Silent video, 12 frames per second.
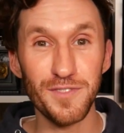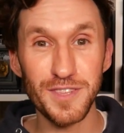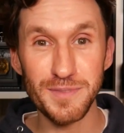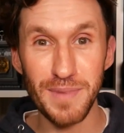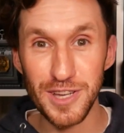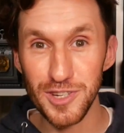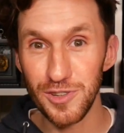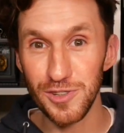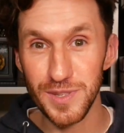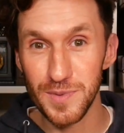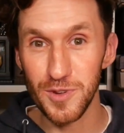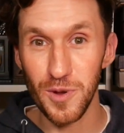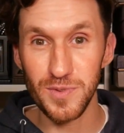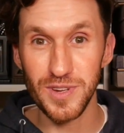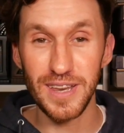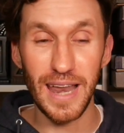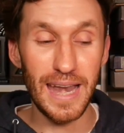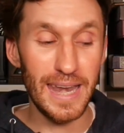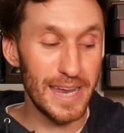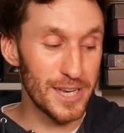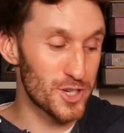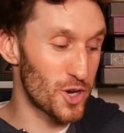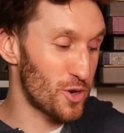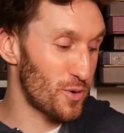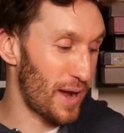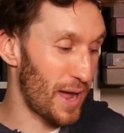this magical subscription Litjoy Crate